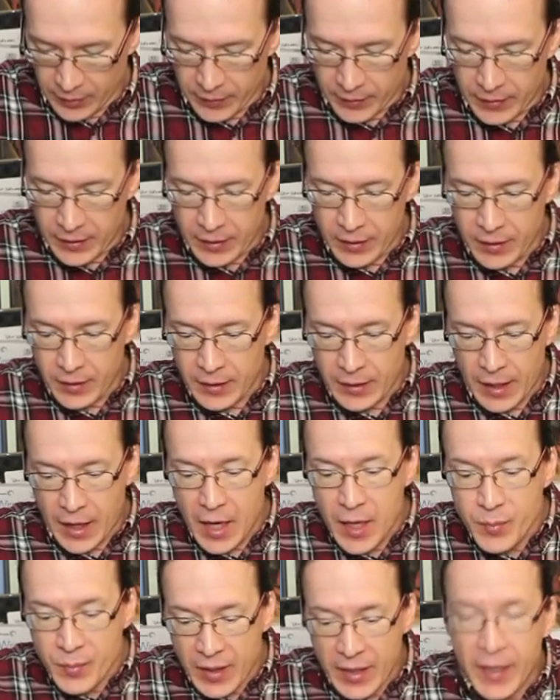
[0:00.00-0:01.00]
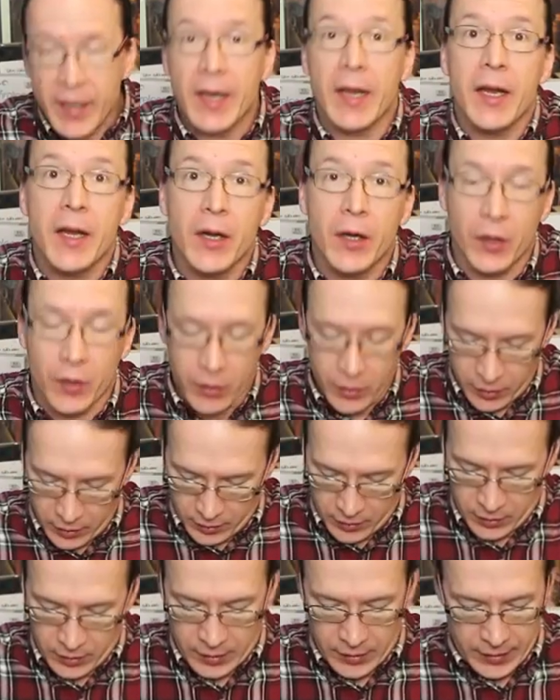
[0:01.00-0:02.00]
the iPad Air
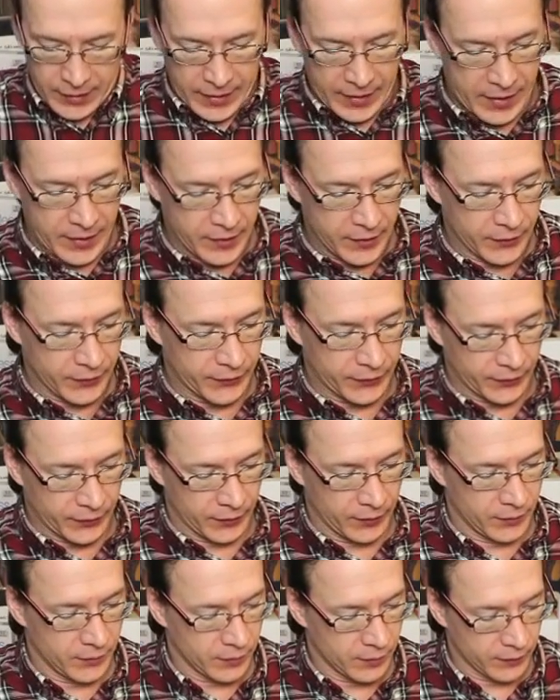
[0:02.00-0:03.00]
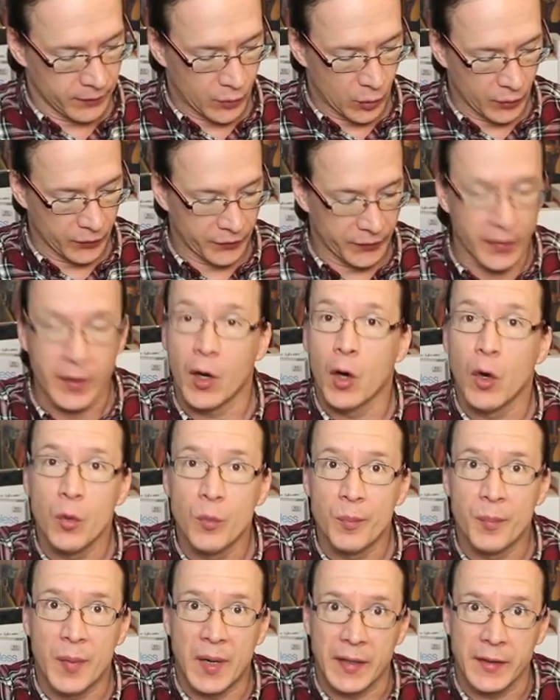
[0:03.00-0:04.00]
has, of course, the
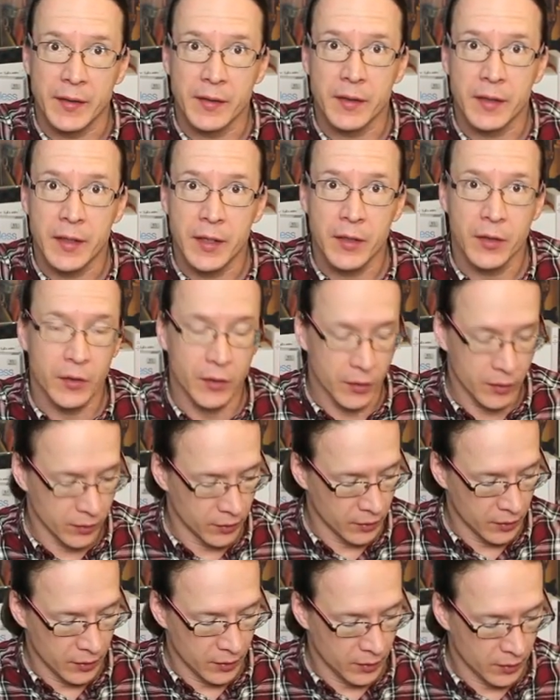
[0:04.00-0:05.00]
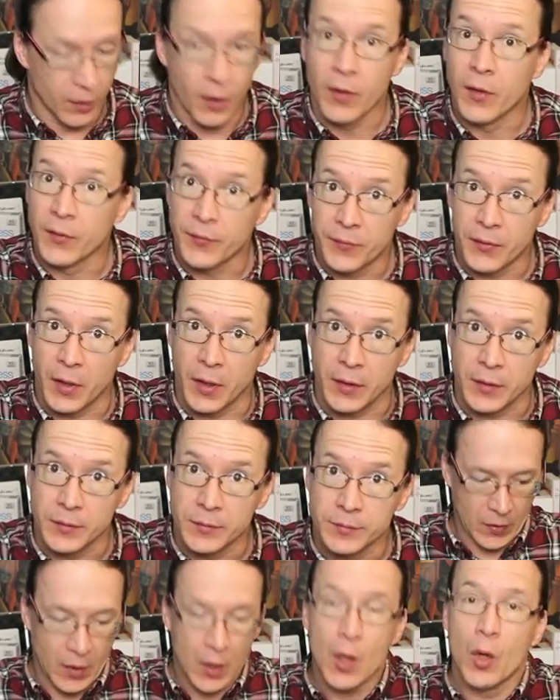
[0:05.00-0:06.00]
home button here on the front,
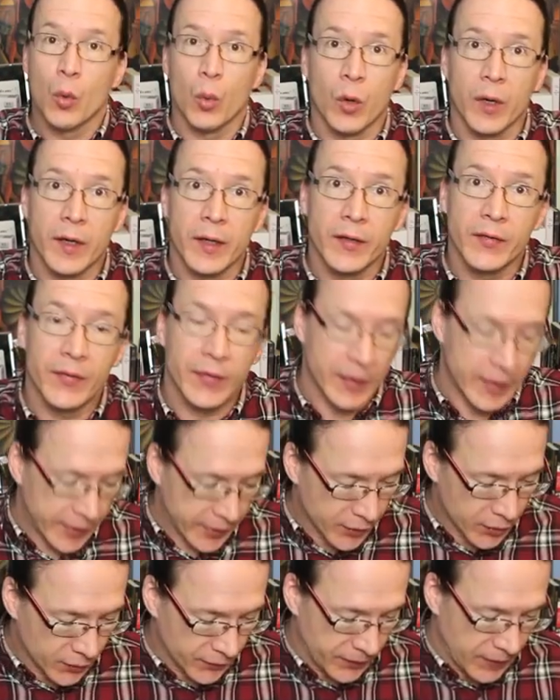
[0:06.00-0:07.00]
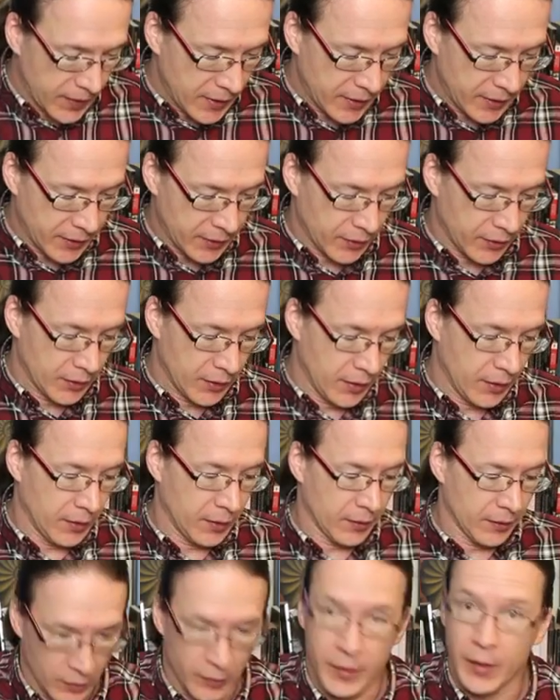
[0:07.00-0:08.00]
whereas the Kindle Fire,
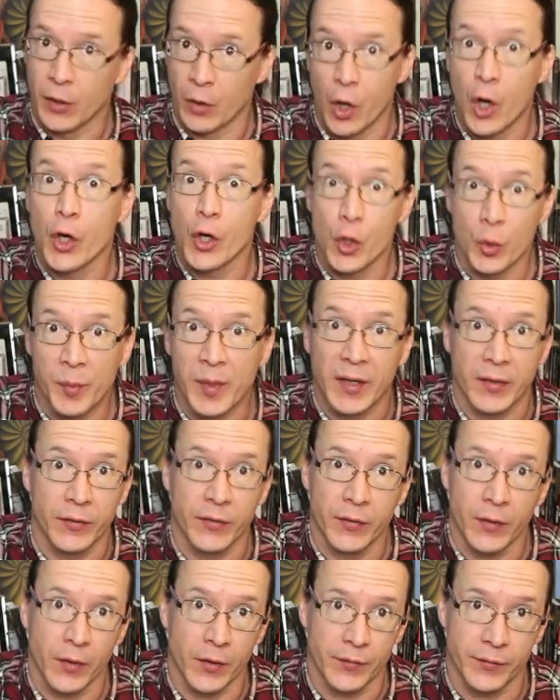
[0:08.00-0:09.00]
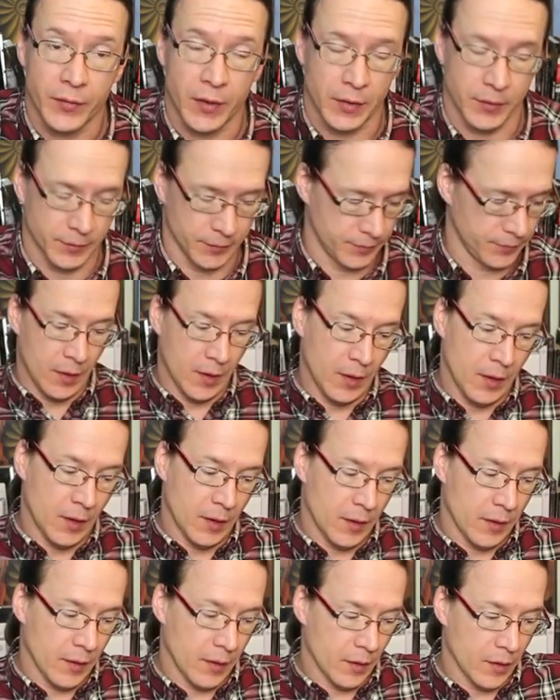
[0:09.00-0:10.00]
there are no buttons on the front.
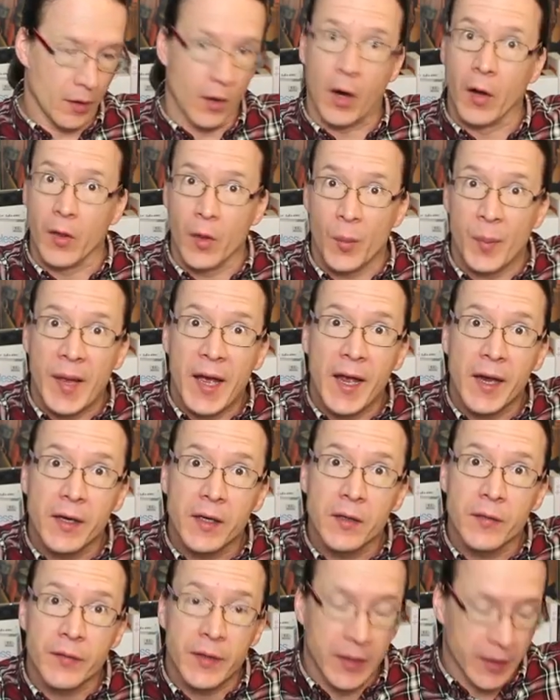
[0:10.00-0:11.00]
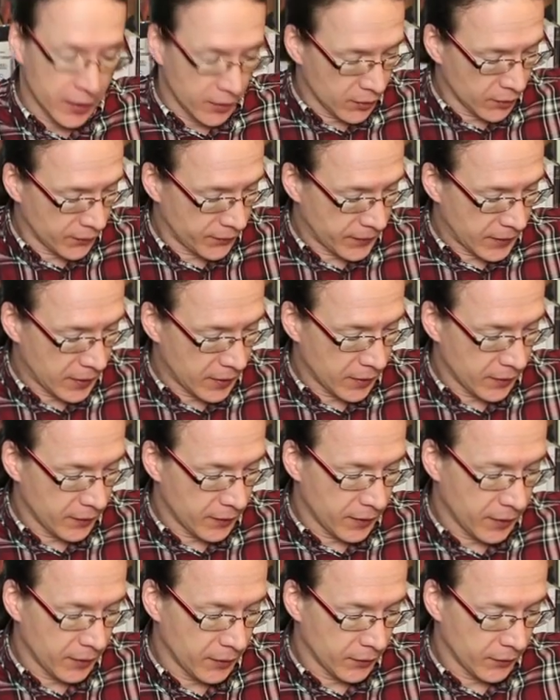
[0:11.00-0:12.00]
On the back of the Kindle Fire,
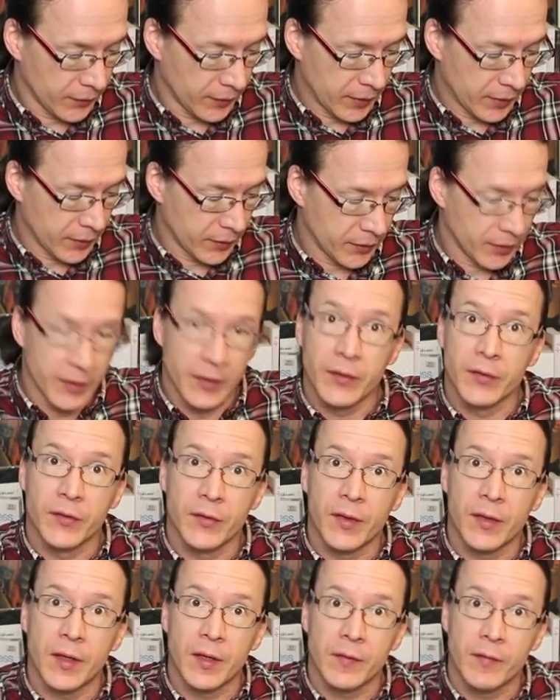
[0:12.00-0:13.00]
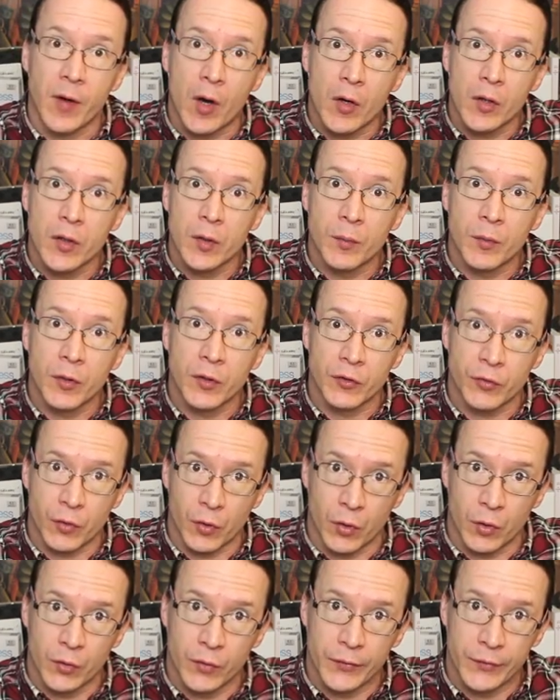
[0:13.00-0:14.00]
there is the volume
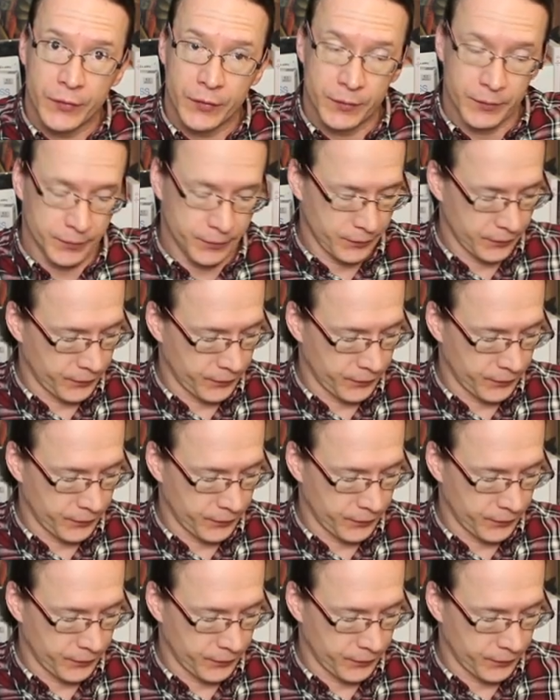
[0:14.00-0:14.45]
controls